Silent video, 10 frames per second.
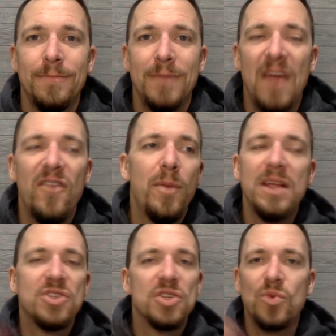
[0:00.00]

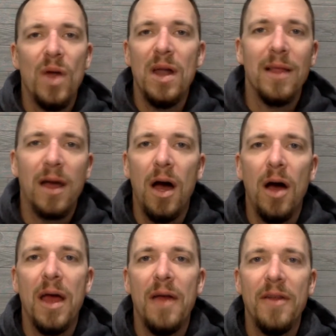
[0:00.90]
Everybody's just ready. Like, oh,
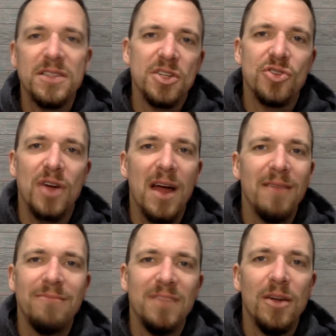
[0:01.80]
yeah, he's going to try
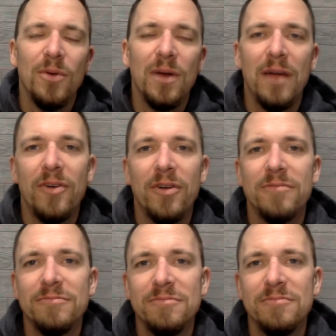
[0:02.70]
it. You know, whatever.
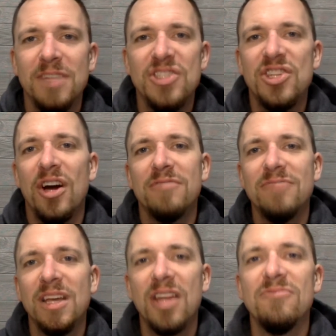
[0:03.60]
He's young.
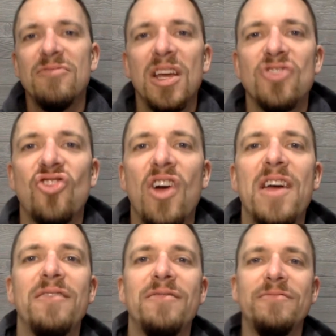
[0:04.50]
He can, he can try
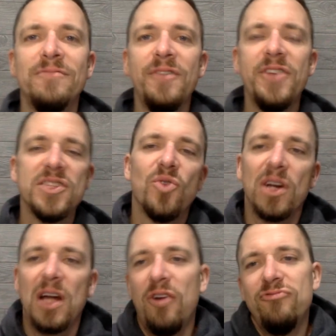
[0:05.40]
it. If it doesn't
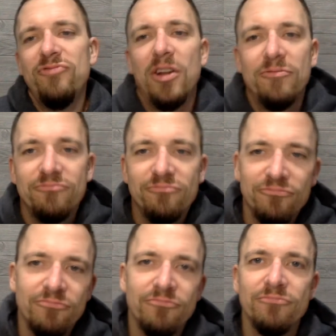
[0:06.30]
work out, you know.
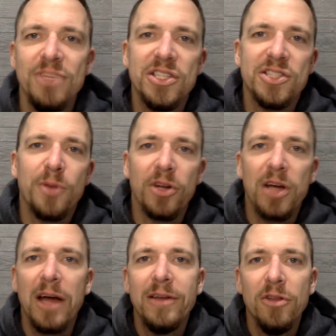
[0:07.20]
He's a smart
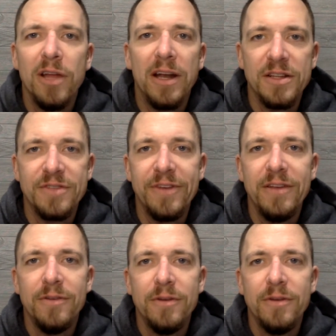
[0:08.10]
guy. He'll land on his feet.